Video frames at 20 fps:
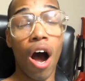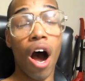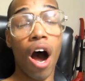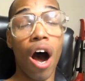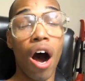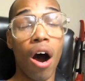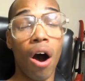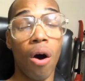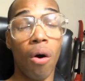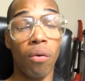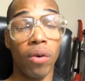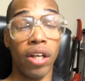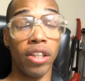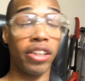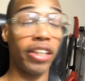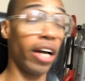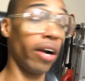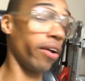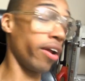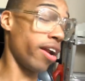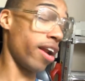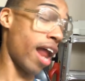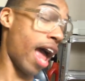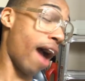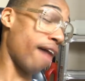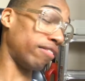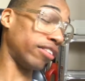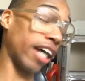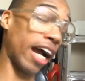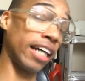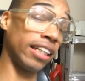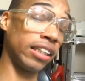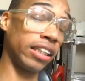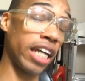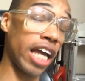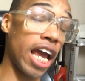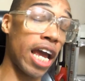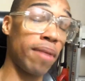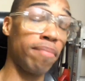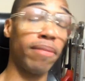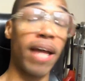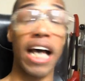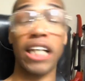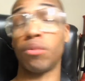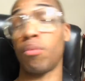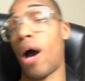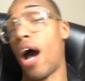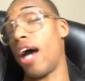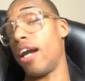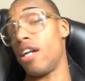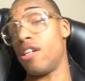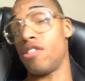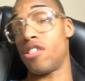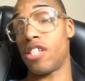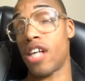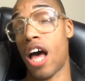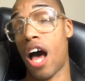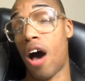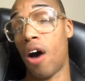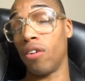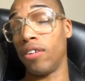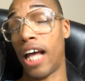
oh, Nintendo didn't advertise the game, that's why I didn't sell,